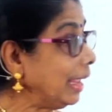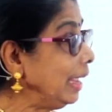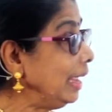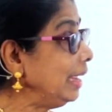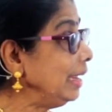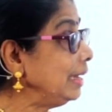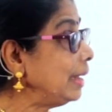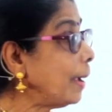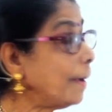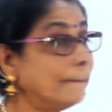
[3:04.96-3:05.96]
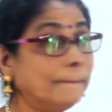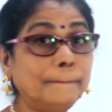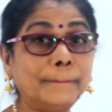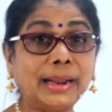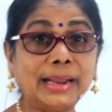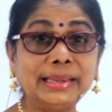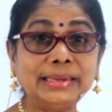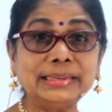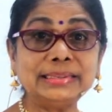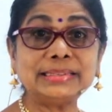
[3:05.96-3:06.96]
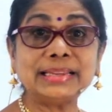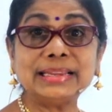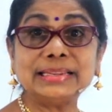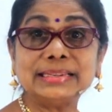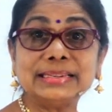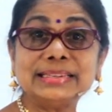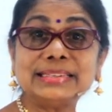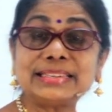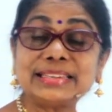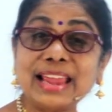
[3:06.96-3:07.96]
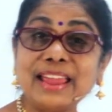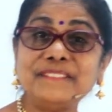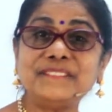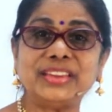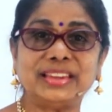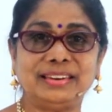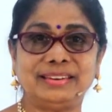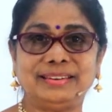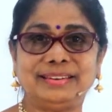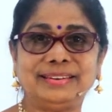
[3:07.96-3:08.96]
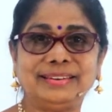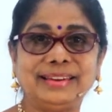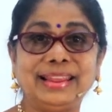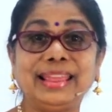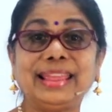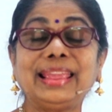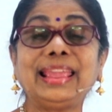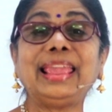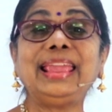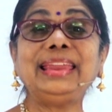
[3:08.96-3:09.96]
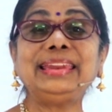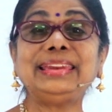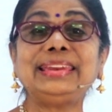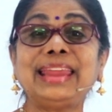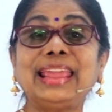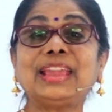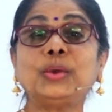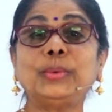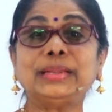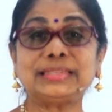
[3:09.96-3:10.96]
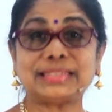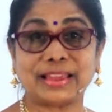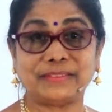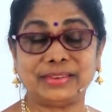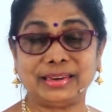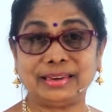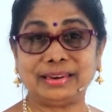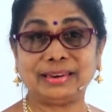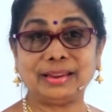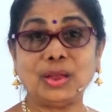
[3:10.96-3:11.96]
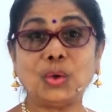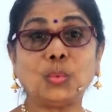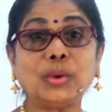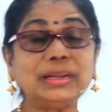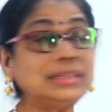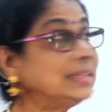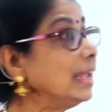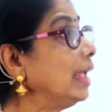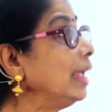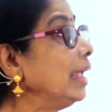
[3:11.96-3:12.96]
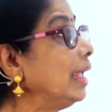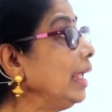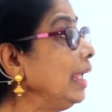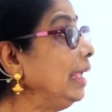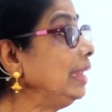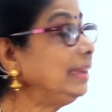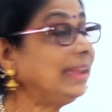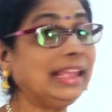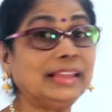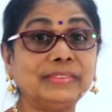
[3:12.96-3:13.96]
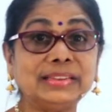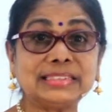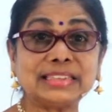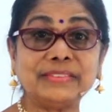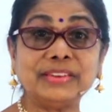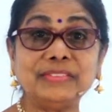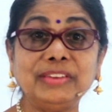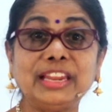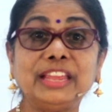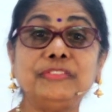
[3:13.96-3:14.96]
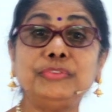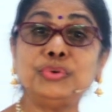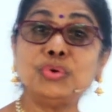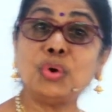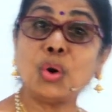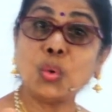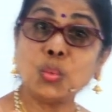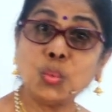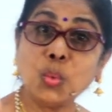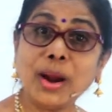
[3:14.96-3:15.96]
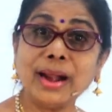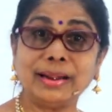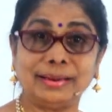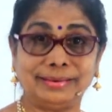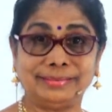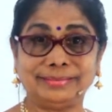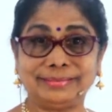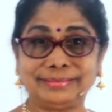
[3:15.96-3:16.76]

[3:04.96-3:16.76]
8 minus 7. 8 take away 7. What is 8 take away 7 will give you 1.